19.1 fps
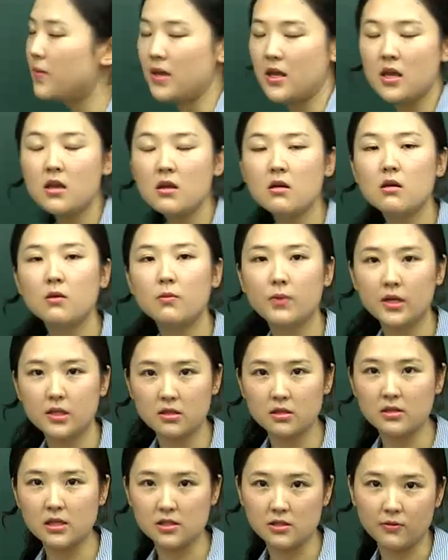be
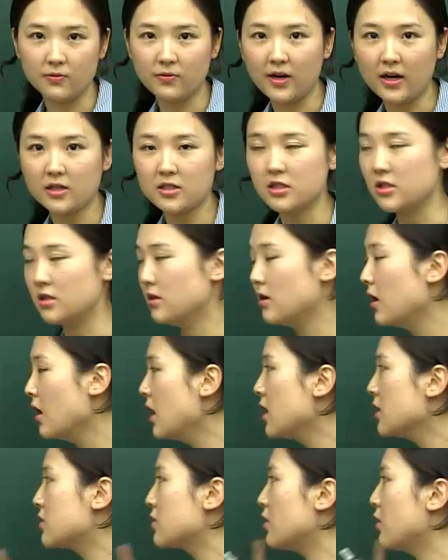written as a fraction.
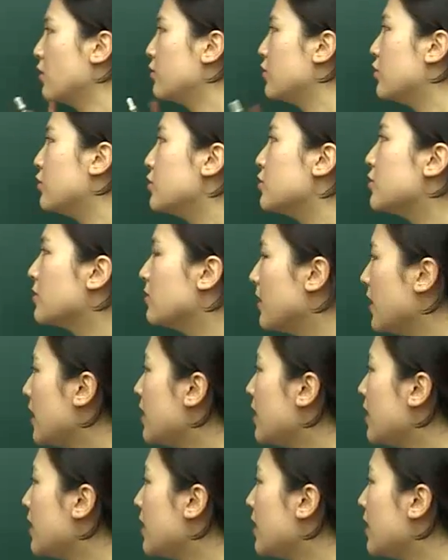So usually